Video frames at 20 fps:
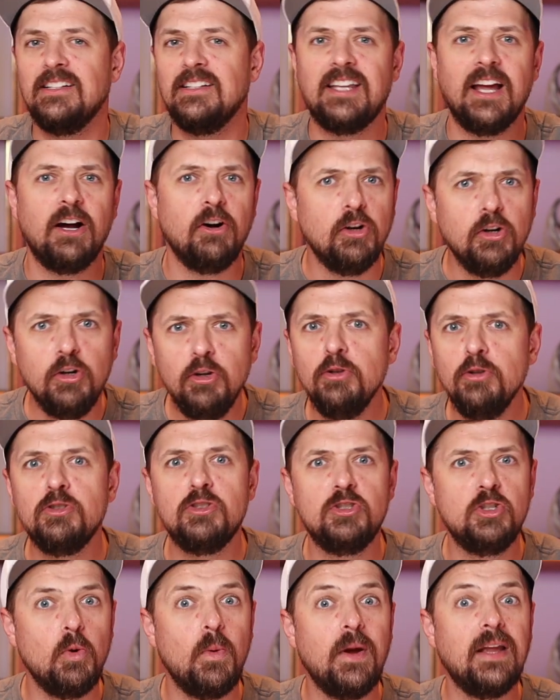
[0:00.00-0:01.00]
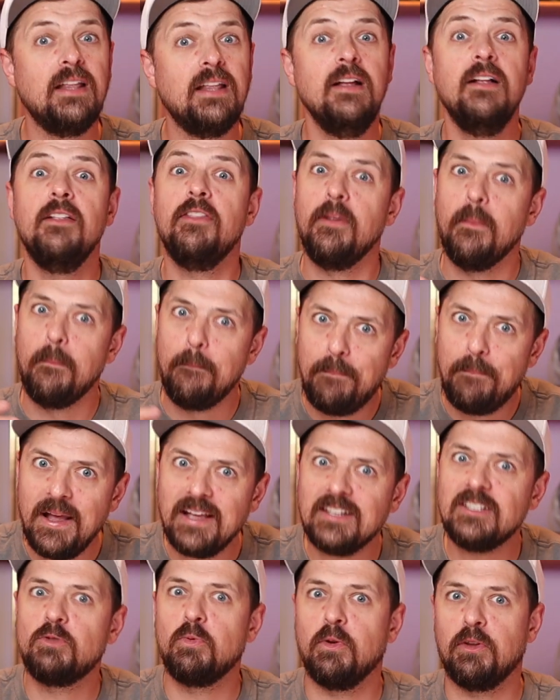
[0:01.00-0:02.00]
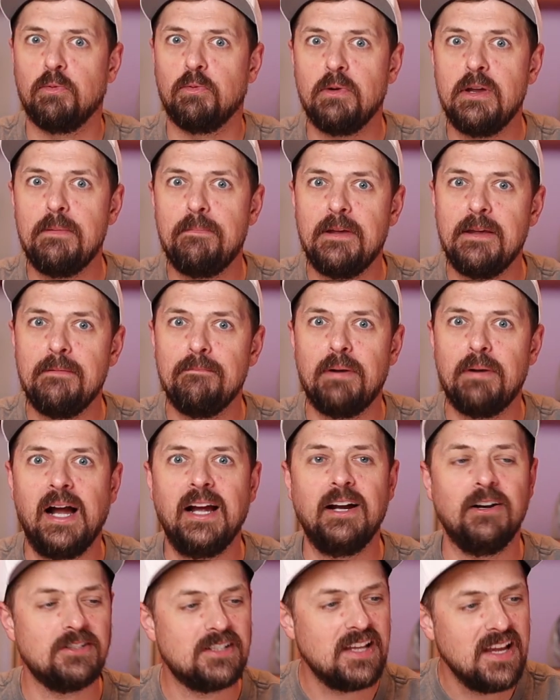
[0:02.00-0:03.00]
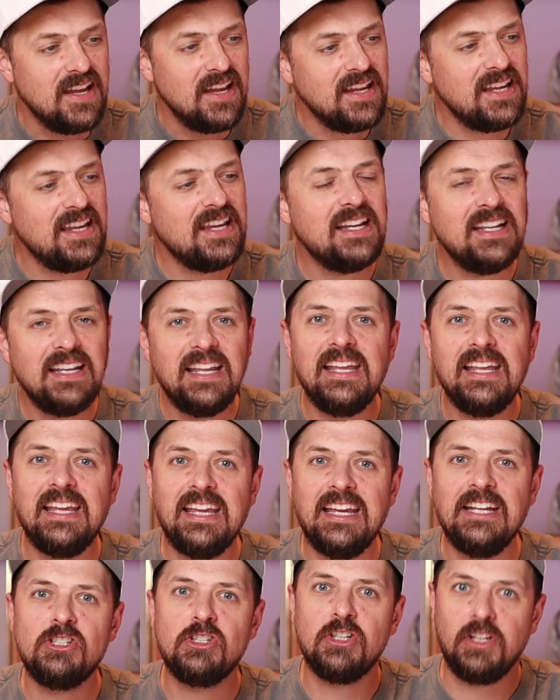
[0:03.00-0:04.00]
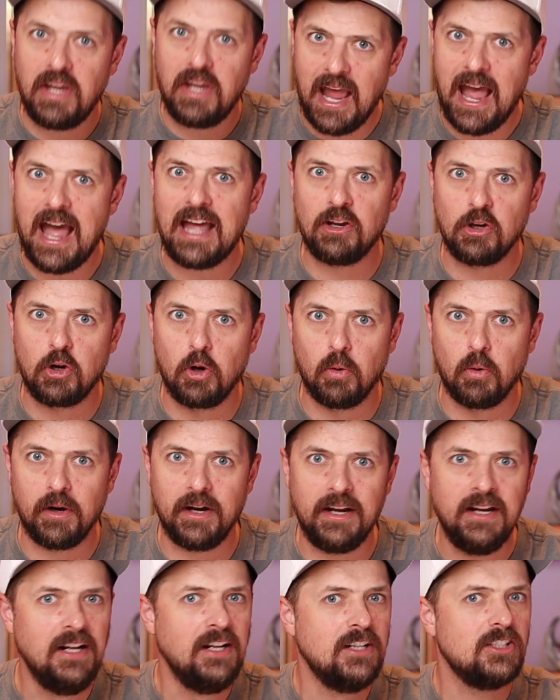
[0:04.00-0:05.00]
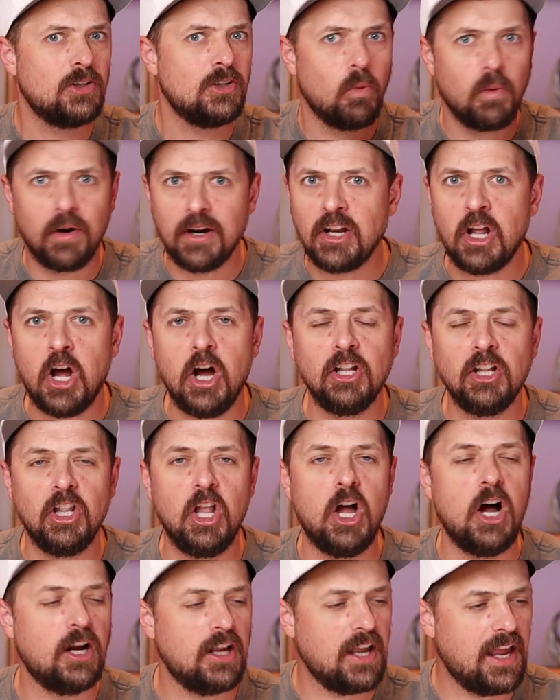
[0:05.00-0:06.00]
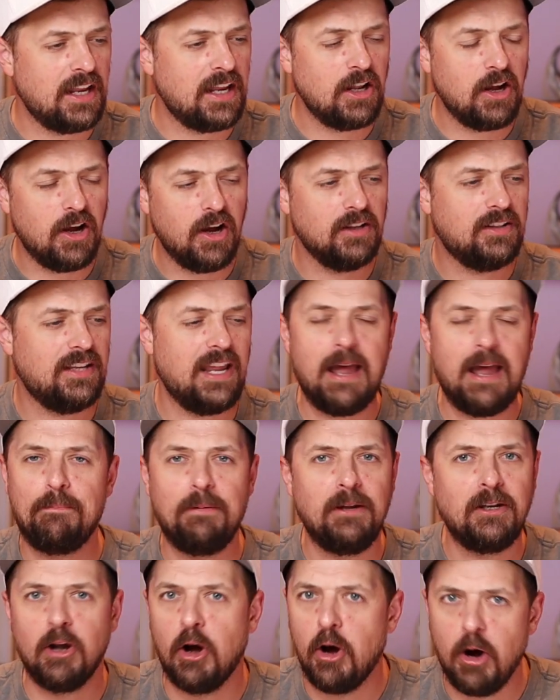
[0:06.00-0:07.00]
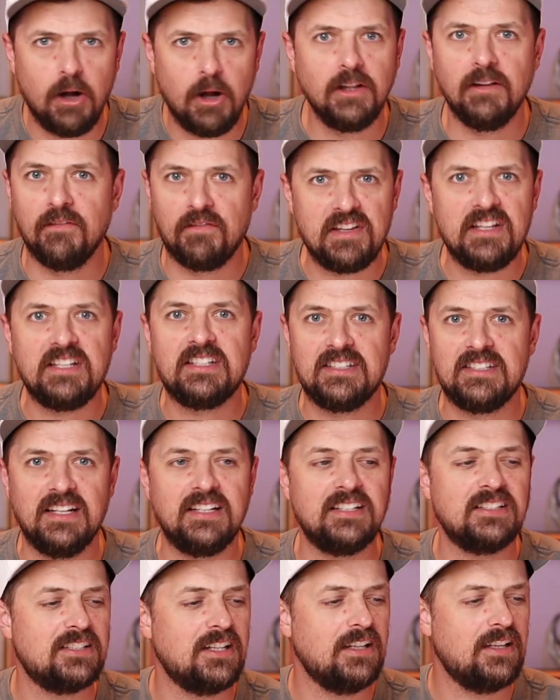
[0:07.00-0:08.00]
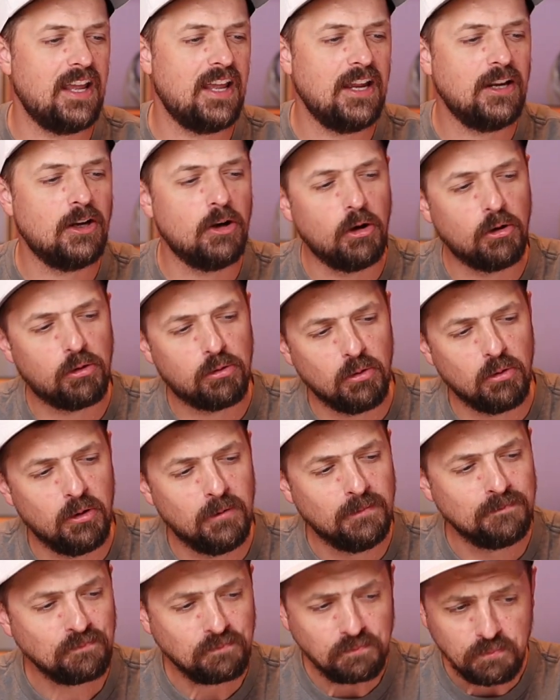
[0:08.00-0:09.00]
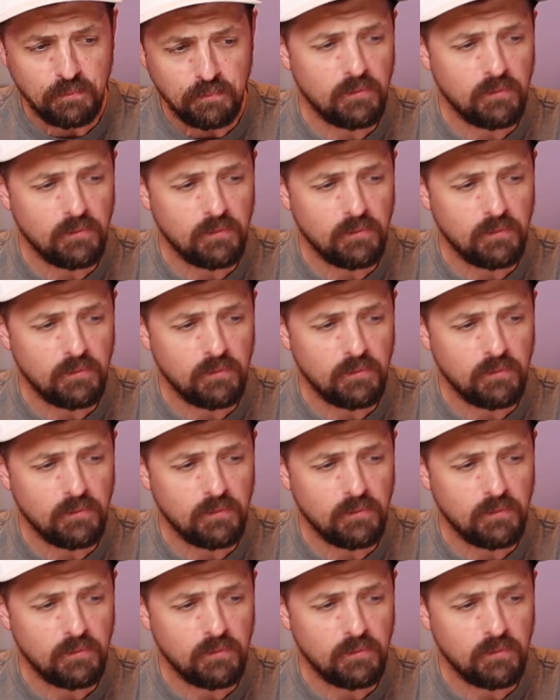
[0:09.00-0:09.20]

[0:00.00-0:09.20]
to tell who's doing the best with repeat buyers in each category. So we're going to unlock and tap into all of these things today, go through